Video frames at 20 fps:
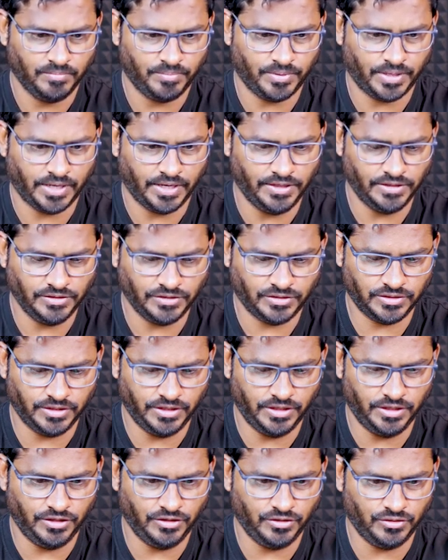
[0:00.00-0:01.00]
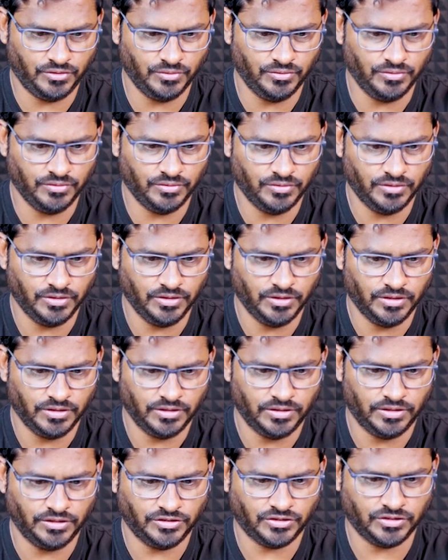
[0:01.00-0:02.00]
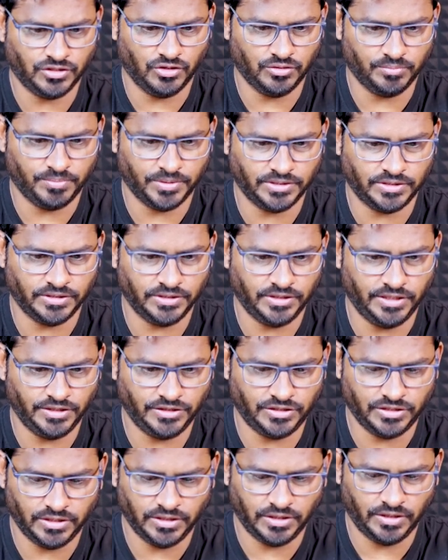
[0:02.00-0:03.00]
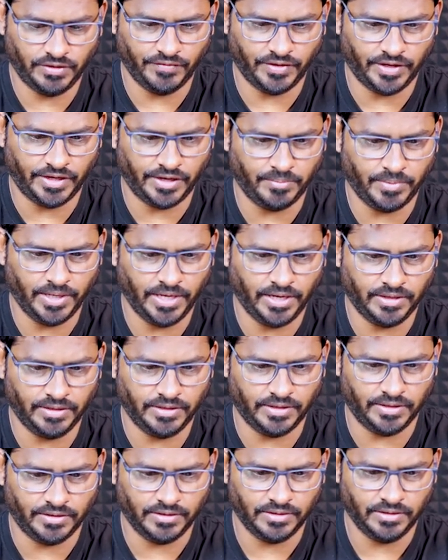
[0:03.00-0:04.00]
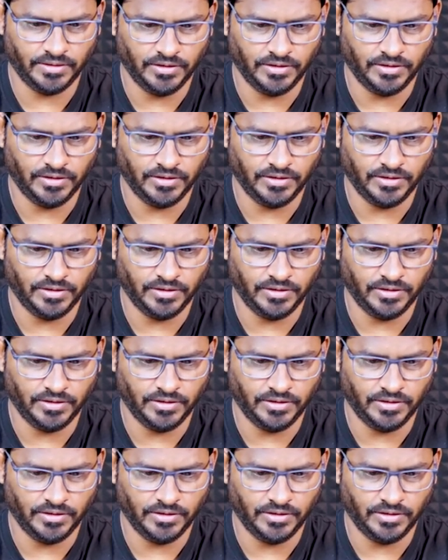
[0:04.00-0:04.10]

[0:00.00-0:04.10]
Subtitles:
price into discount percentage divided by 100.